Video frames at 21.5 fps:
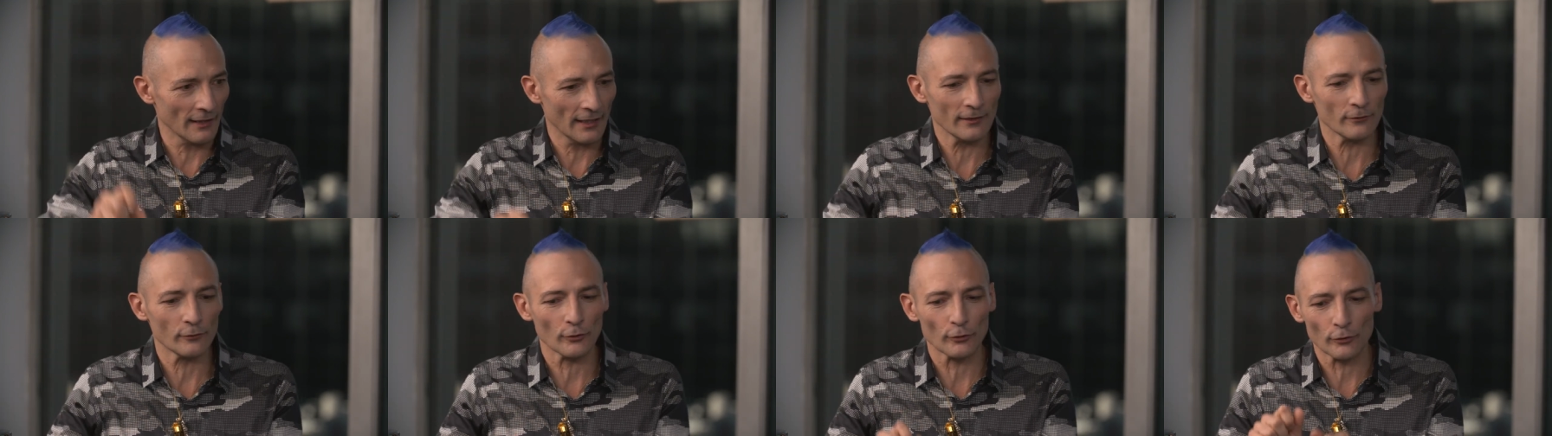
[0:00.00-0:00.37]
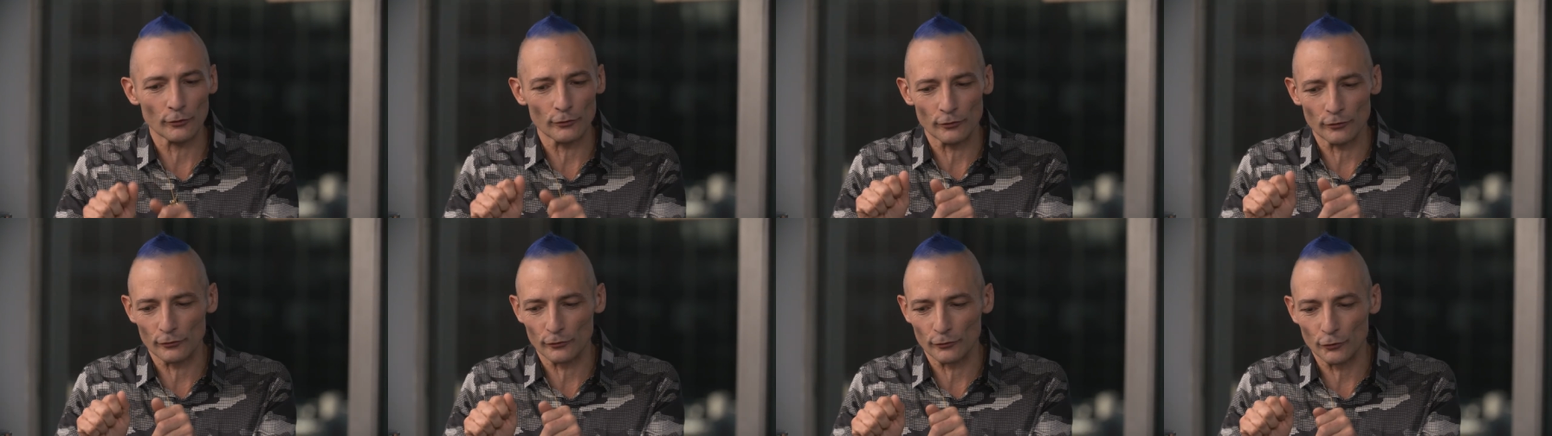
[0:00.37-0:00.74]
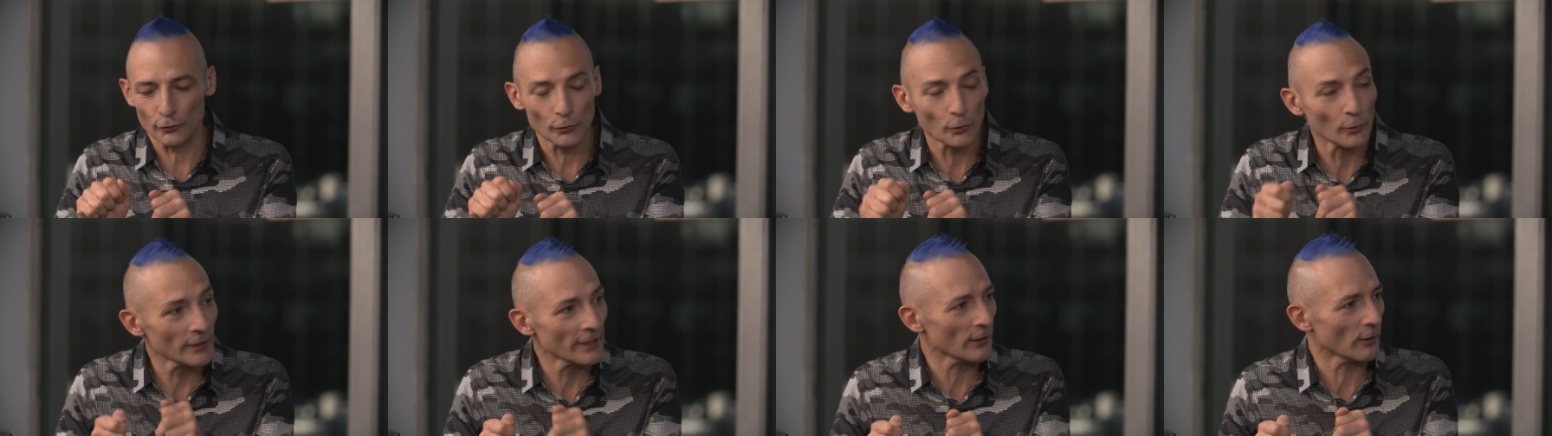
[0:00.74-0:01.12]
and the
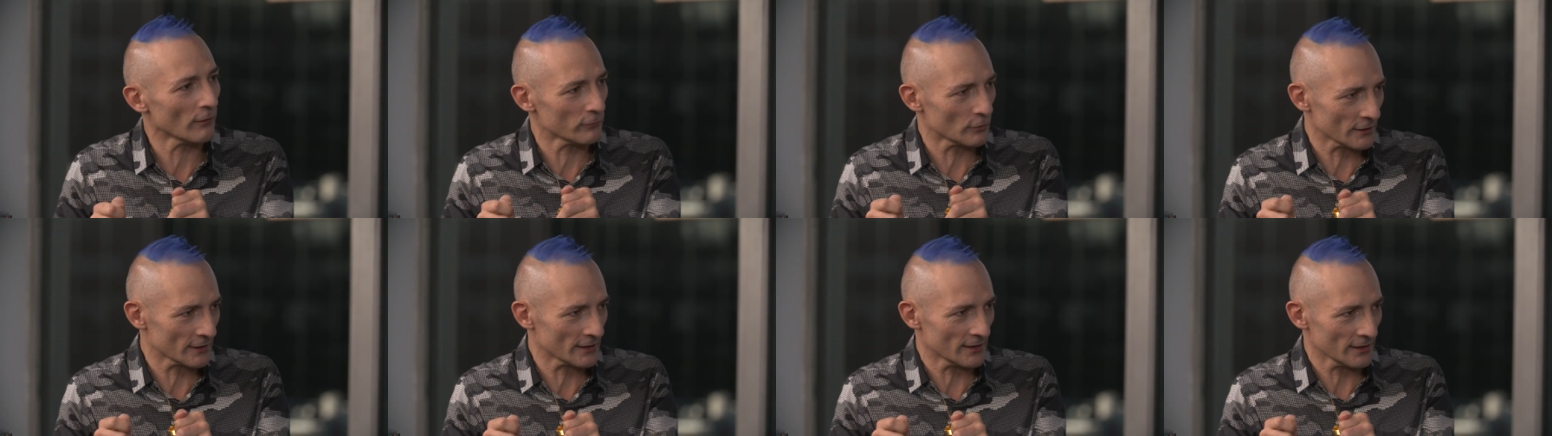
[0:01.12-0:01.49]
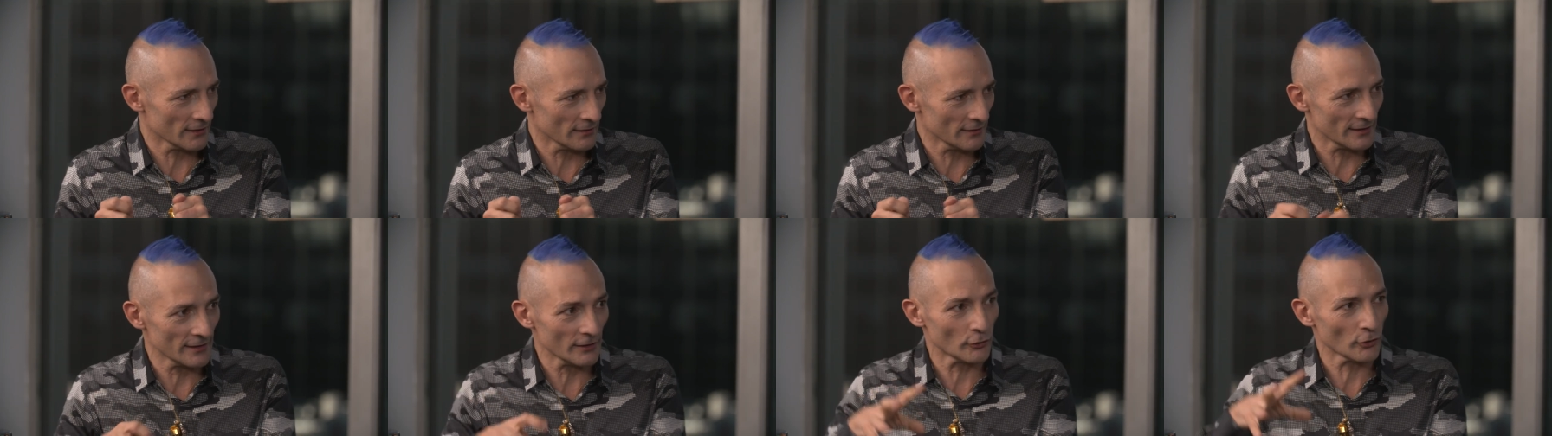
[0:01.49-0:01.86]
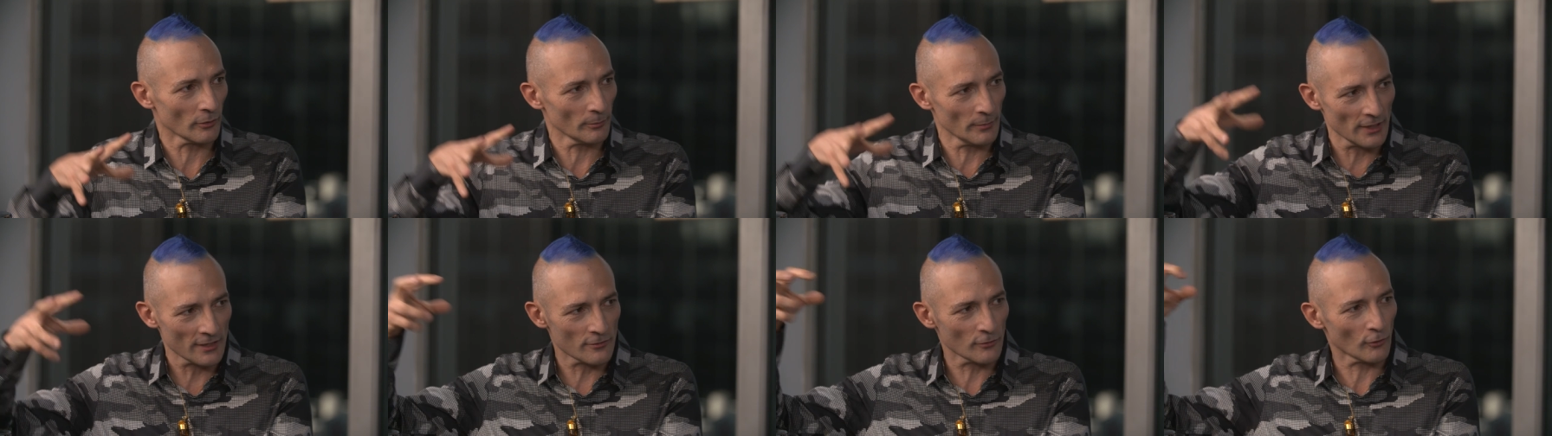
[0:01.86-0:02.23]
tuning of the still
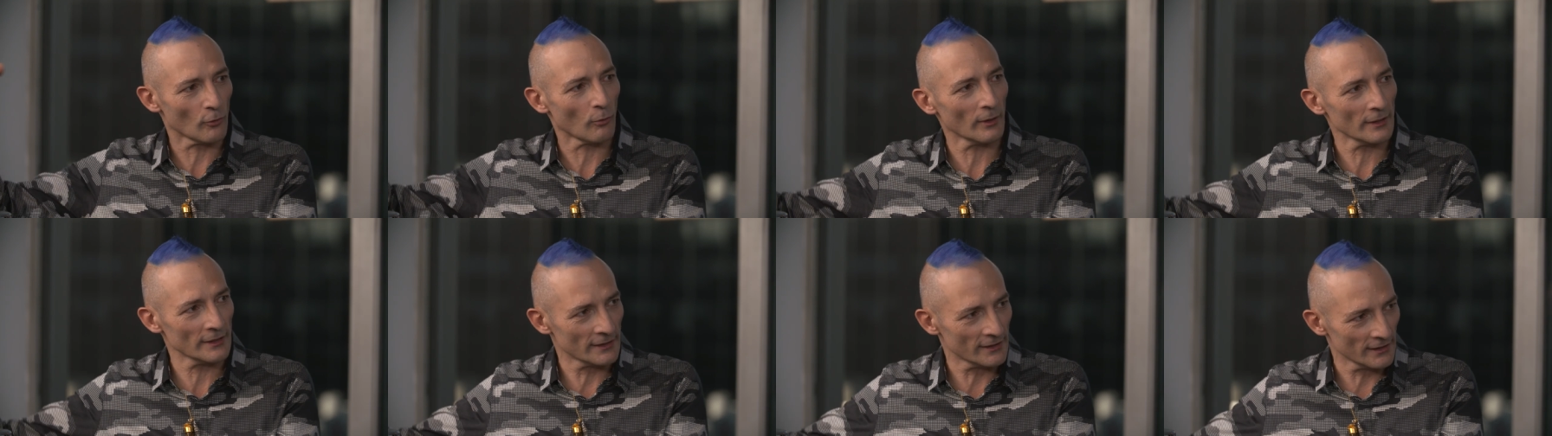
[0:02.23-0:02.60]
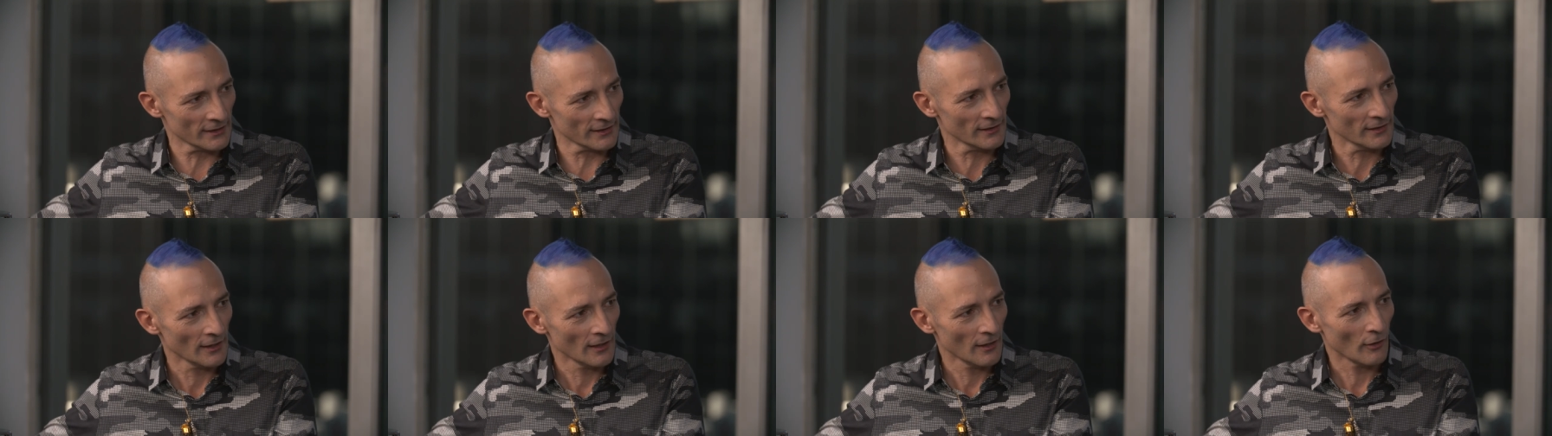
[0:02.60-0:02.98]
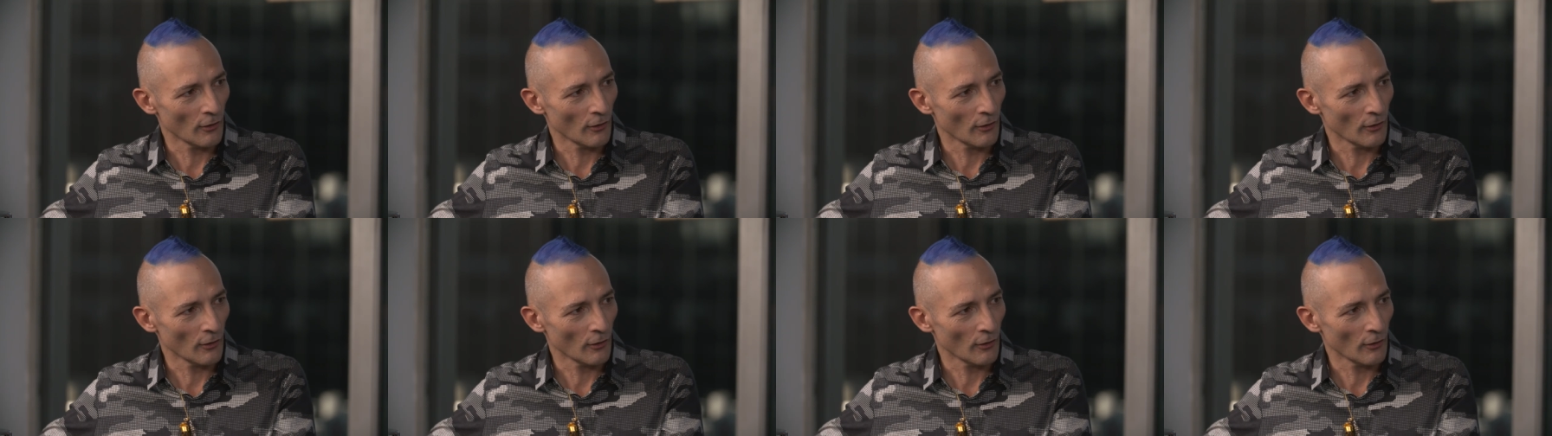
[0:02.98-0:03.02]
determines the quality